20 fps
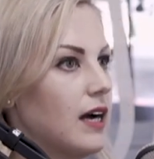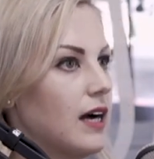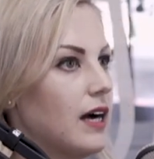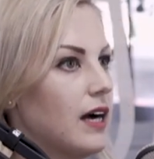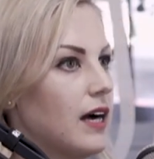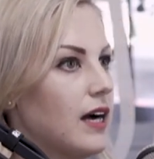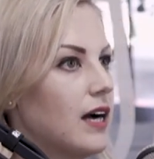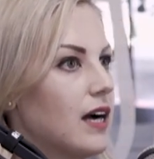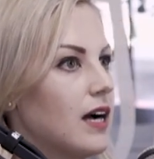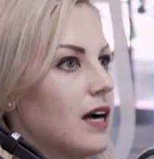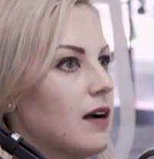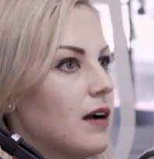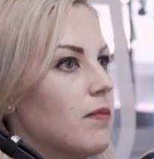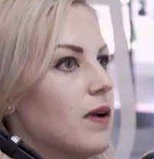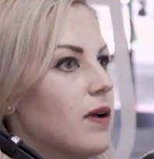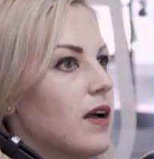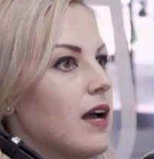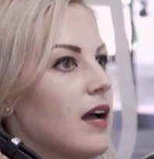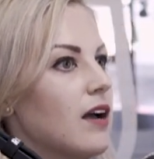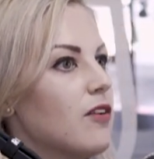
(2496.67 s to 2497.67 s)

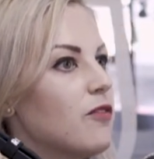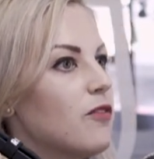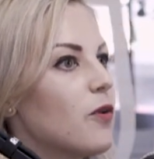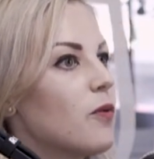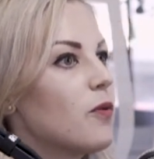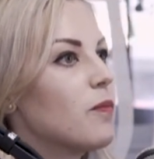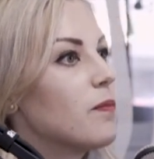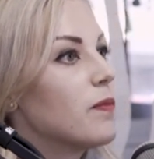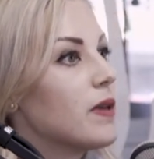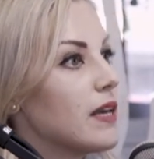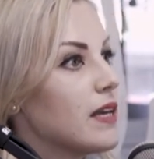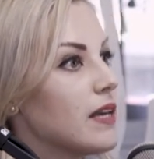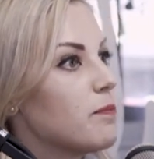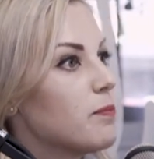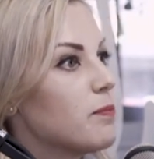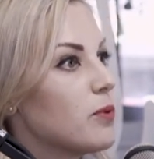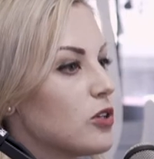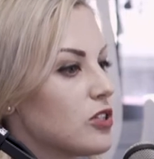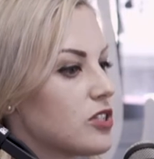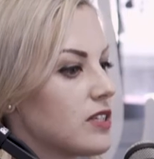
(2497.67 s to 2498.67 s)
For me
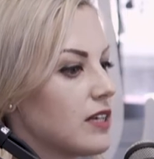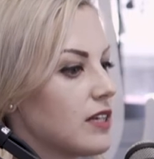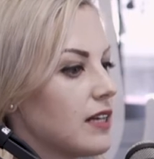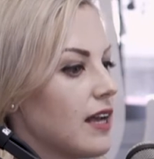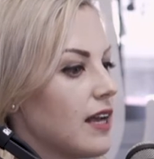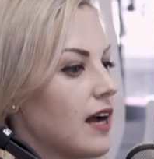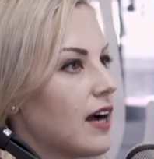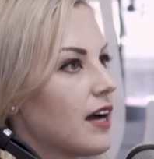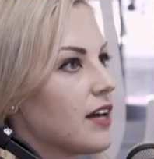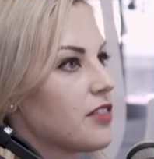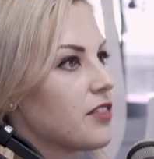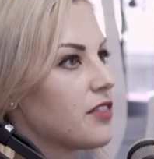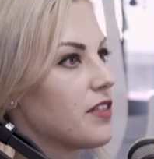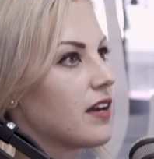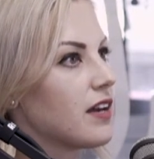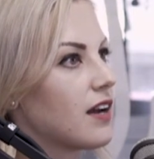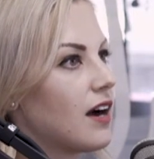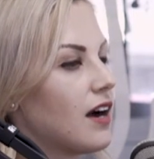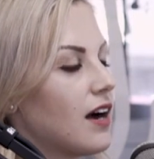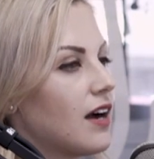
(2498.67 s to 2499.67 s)
personally, I
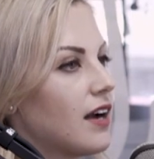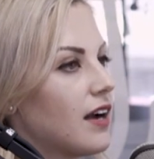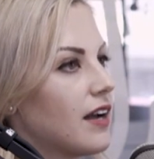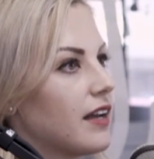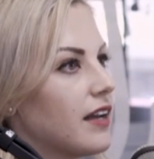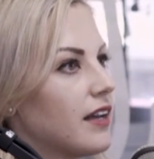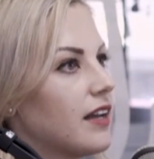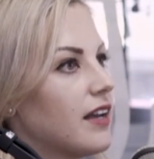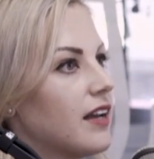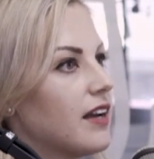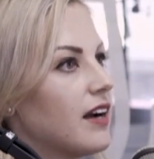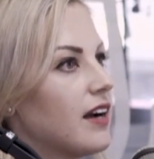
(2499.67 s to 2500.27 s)
think I